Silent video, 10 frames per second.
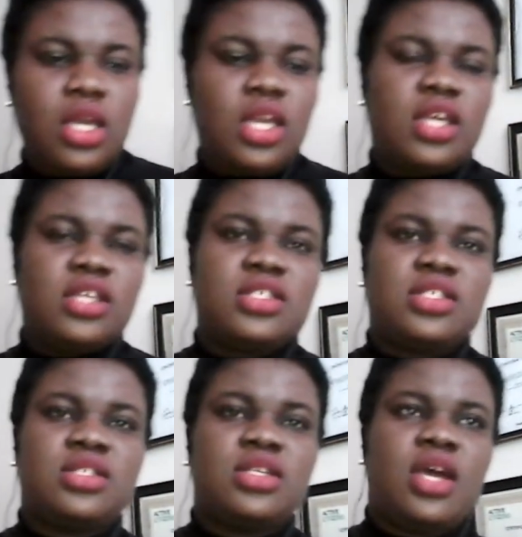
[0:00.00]

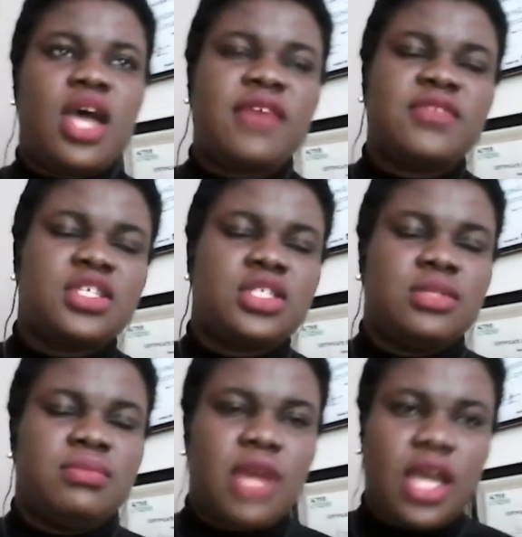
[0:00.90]
is have this
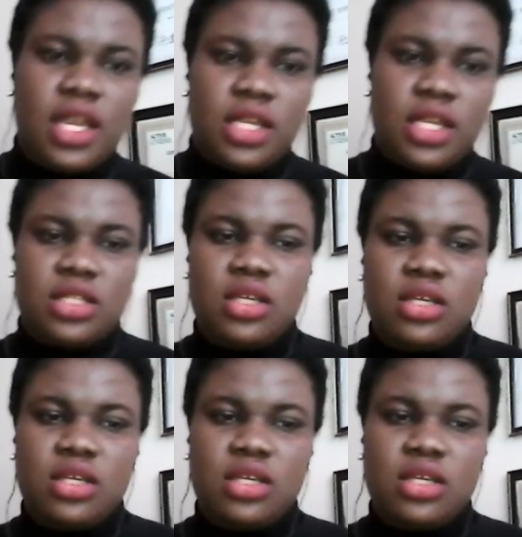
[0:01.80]
in mind.